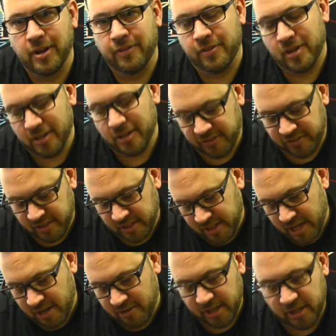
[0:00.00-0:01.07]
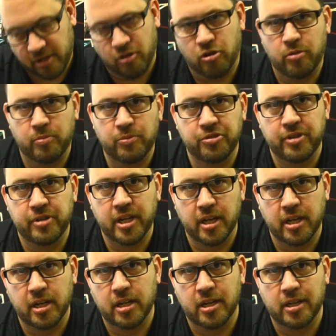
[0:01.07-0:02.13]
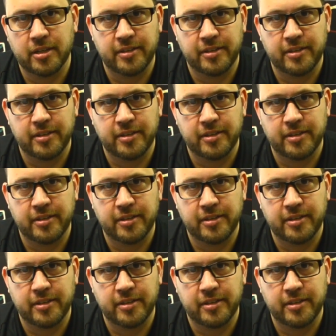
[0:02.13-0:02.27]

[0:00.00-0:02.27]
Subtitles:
if you're going to sit down at home doing a